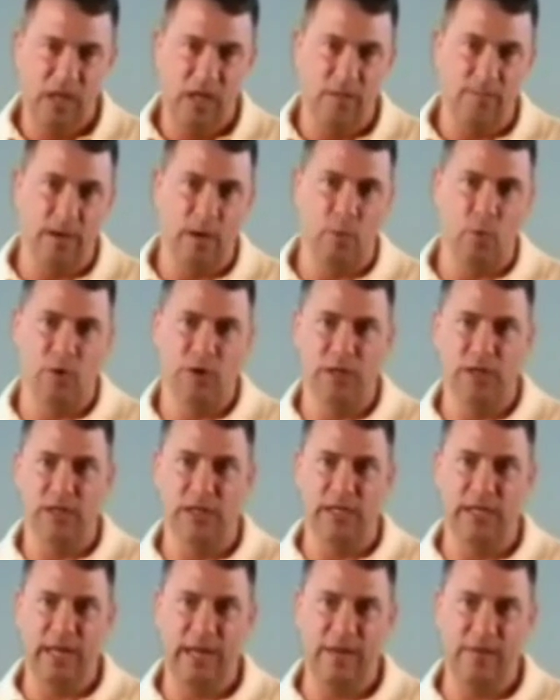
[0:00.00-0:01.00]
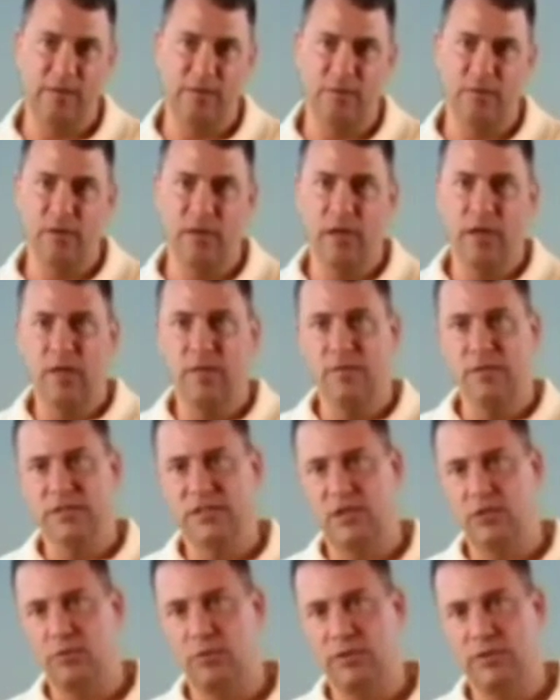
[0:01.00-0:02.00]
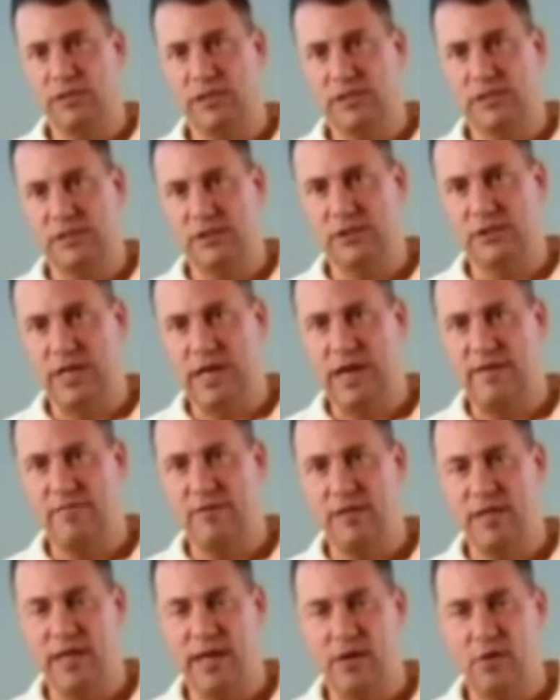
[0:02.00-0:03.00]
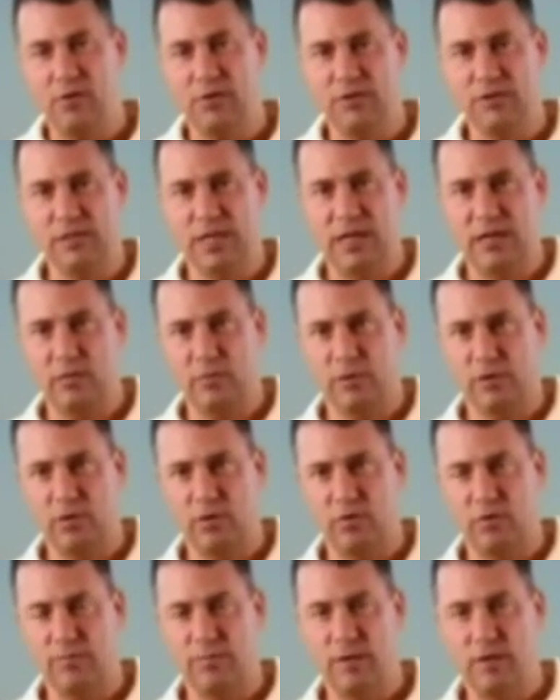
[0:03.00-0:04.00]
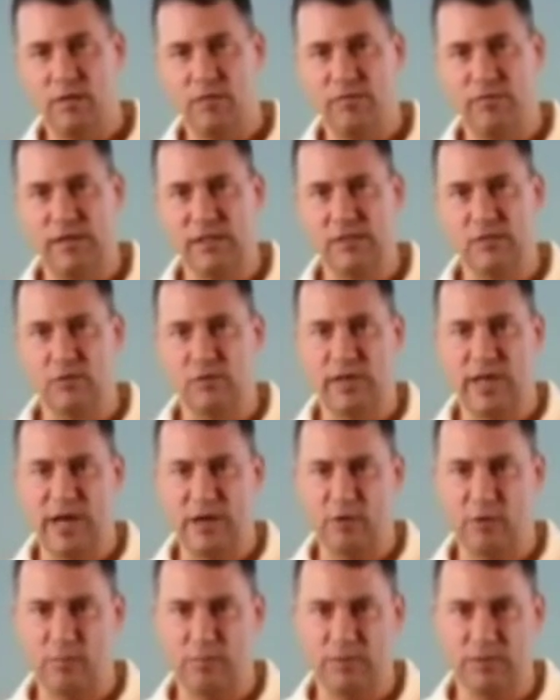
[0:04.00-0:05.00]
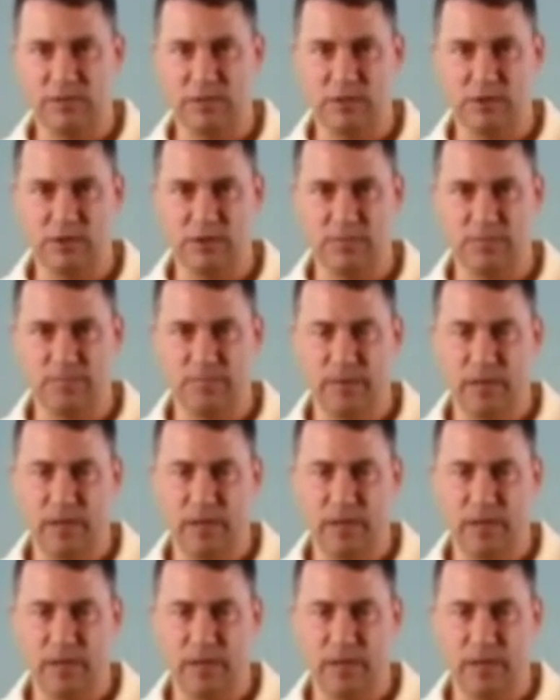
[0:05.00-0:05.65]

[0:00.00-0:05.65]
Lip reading: And by working together, the G360 shaft and head are designed to return the putter face to an accurate position.